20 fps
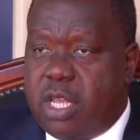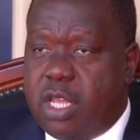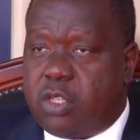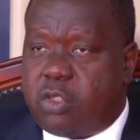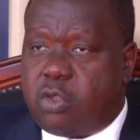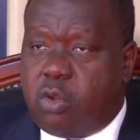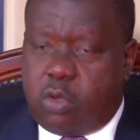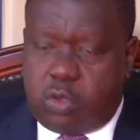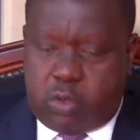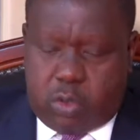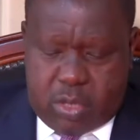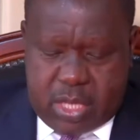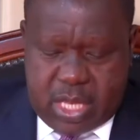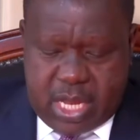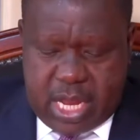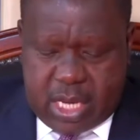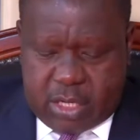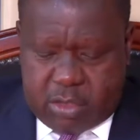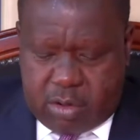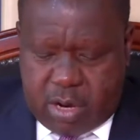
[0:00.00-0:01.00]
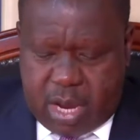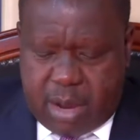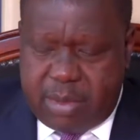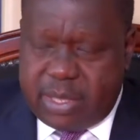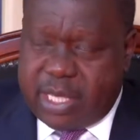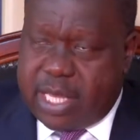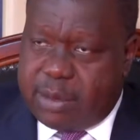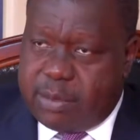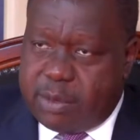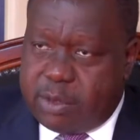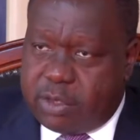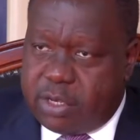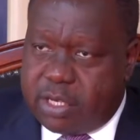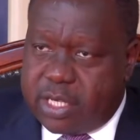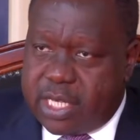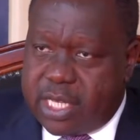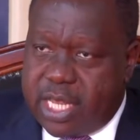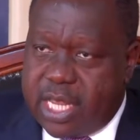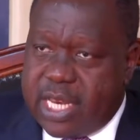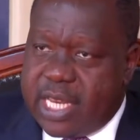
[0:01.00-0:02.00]
So the National Government
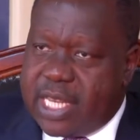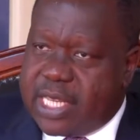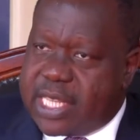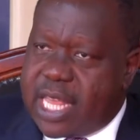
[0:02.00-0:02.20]
Administration then is